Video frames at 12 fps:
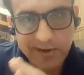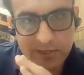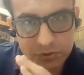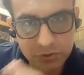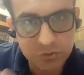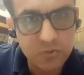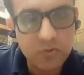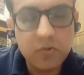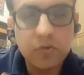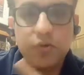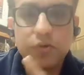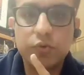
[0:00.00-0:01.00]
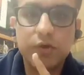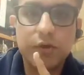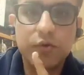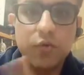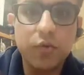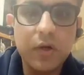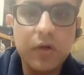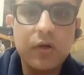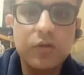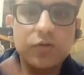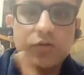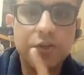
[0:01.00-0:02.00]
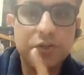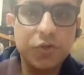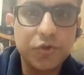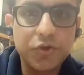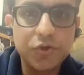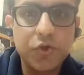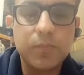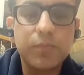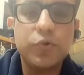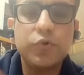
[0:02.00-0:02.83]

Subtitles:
It's you using Google, using YouTube,